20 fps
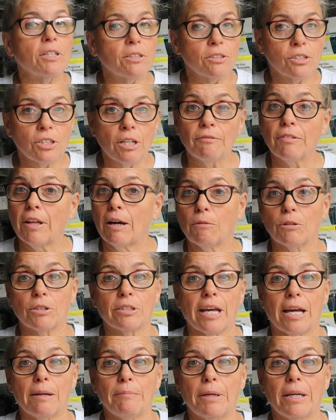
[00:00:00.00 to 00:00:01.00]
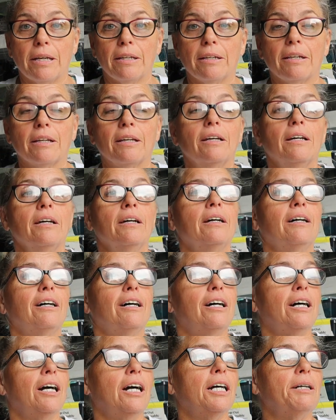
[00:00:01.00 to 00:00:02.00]
sunflowers came in.
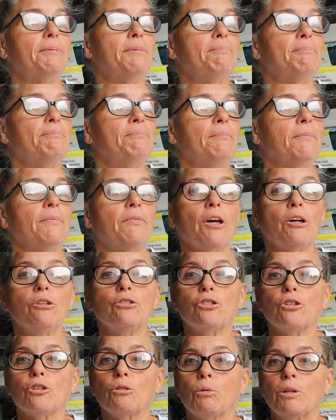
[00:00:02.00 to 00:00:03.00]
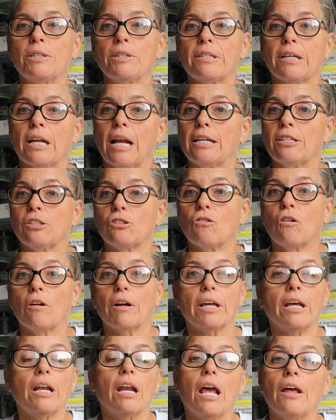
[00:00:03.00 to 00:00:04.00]
Those are the ones that I
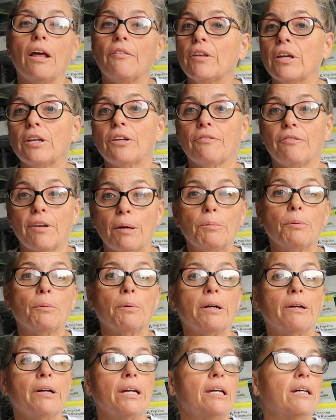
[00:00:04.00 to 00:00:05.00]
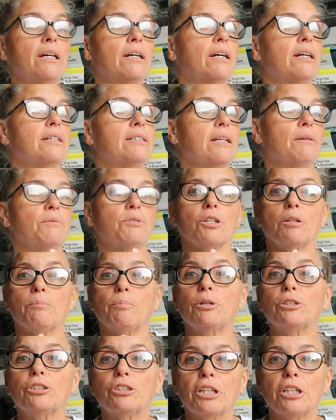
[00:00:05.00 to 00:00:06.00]
started at the end of February. I said I was going
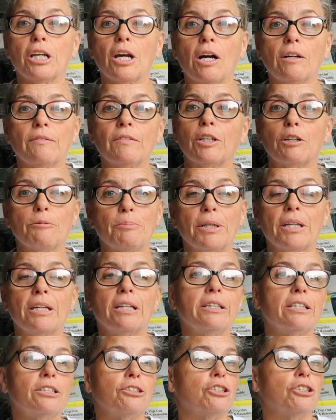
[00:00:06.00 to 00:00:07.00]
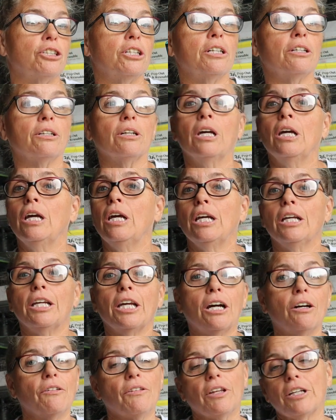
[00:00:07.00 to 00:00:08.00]
to push the envelope again this year.
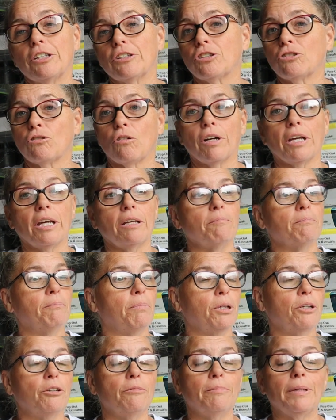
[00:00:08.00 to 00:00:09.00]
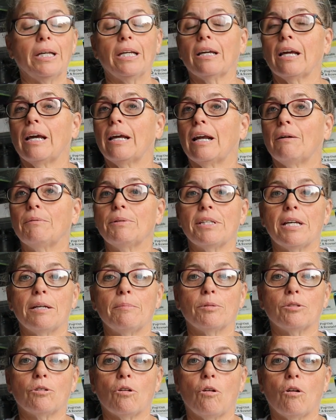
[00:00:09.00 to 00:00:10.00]
Y'all, they just started blooming, and I was
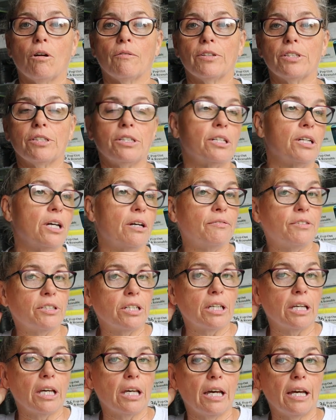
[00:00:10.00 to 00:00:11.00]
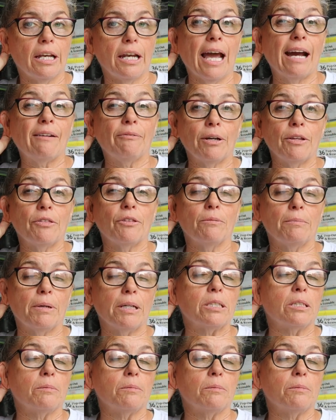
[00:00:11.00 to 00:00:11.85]
able to harvest enough to get halfway through my